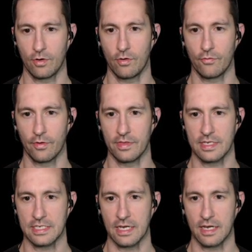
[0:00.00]
Go over on
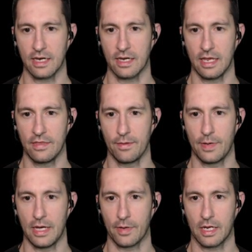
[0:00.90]
this side and then
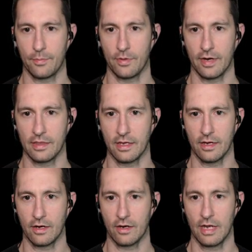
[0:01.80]
pop a couple right
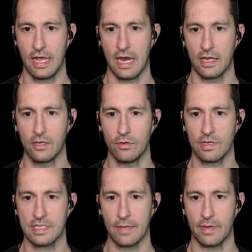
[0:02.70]
there. And you
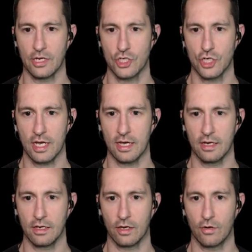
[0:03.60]
notice that my
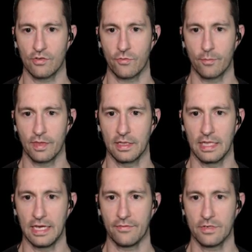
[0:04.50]
shot goes from the
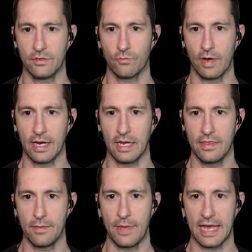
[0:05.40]
left to the right
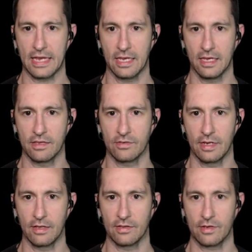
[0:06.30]
and then back again.
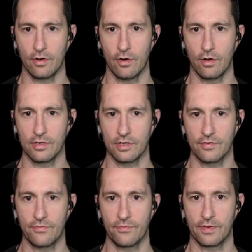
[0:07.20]
So now let's go
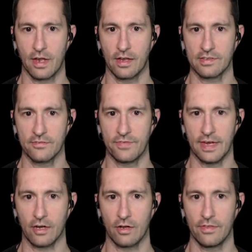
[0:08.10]
just constant
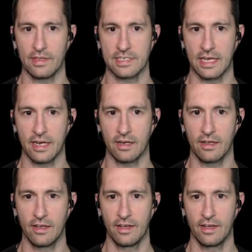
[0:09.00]
fire on this side.